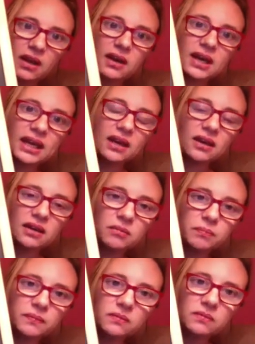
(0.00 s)
Again,
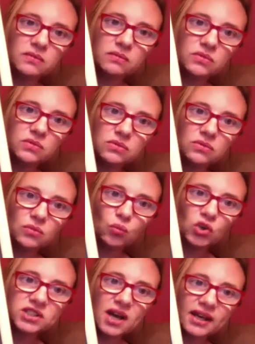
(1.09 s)

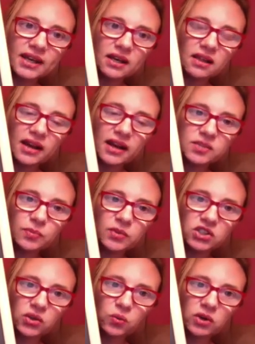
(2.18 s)
we'll talk in class, but
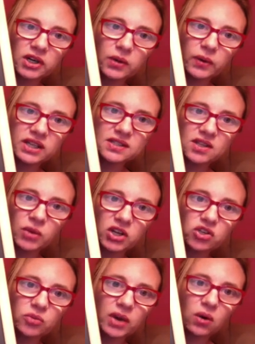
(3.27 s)
don't worry quite so
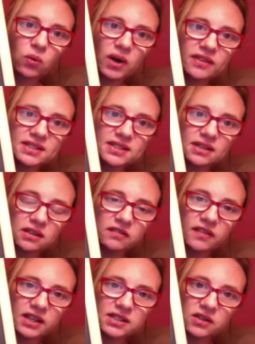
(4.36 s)
much about why the
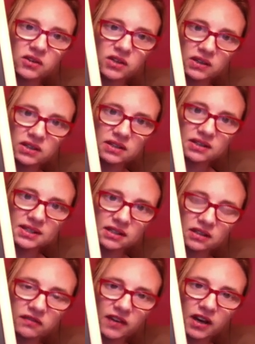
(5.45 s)
signifieds go down to the
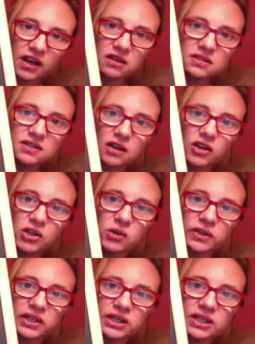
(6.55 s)
signifiers. All you
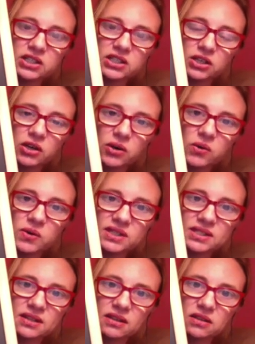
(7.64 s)
really need to know
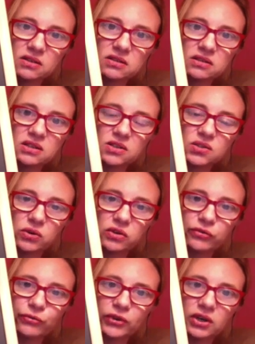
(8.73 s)
is that there's sort
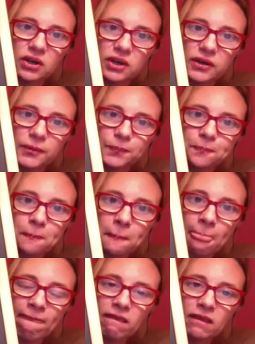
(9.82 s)
of a,
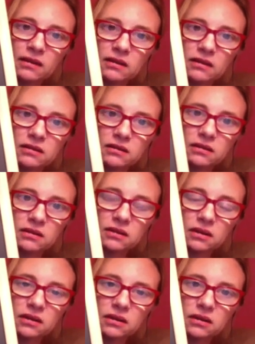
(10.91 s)

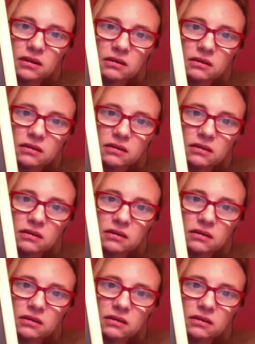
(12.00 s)
that